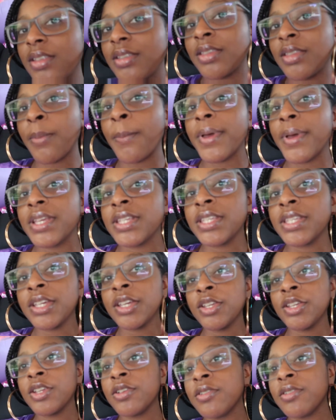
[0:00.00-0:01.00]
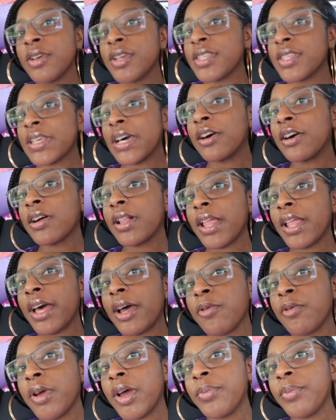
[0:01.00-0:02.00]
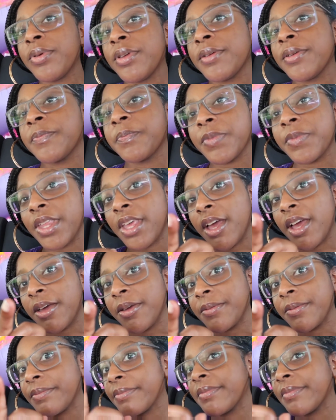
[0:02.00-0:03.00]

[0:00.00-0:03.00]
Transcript: The best he can do is SoundCloud rapping. Okay.